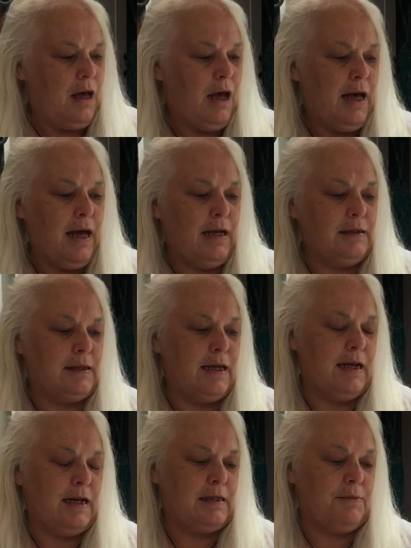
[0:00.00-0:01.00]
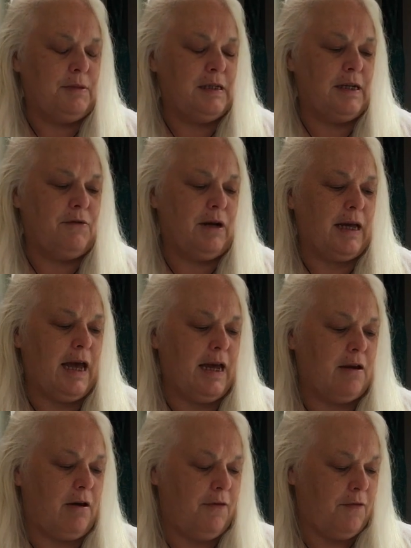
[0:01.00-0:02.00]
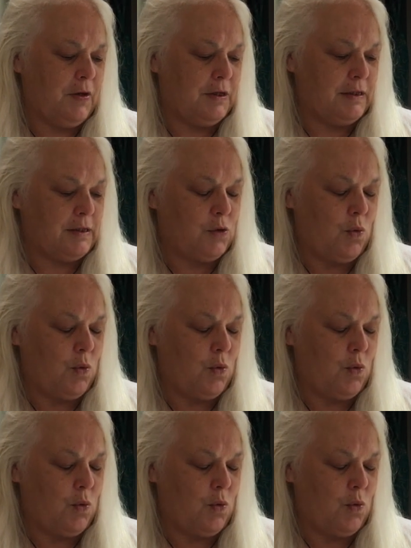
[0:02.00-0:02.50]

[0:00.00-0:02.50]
And then, as a Madeira cake I find is